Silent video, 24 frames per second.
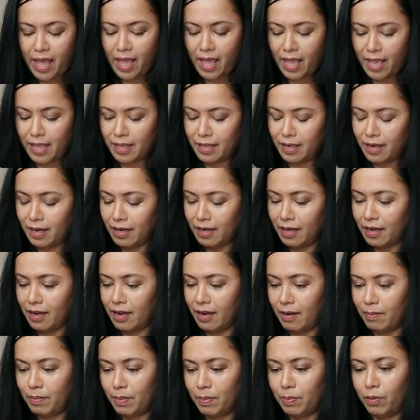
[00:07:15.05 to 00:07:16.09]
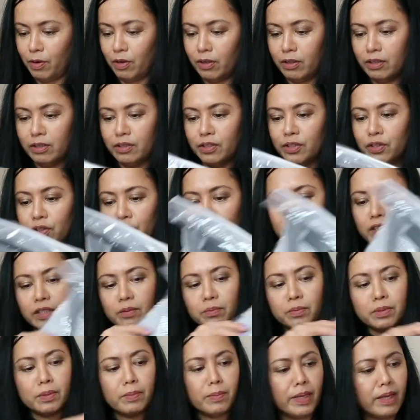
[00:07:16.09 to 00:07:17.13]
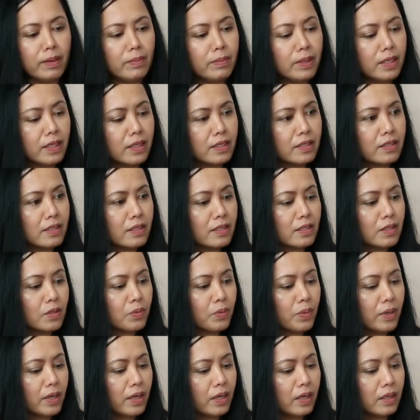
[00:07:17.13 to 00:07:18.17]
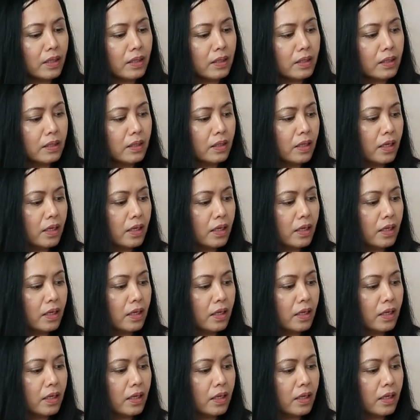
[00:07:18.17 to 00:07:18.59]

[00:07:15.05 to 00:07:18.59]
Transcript: And then we have a polo shirt from M&S as well.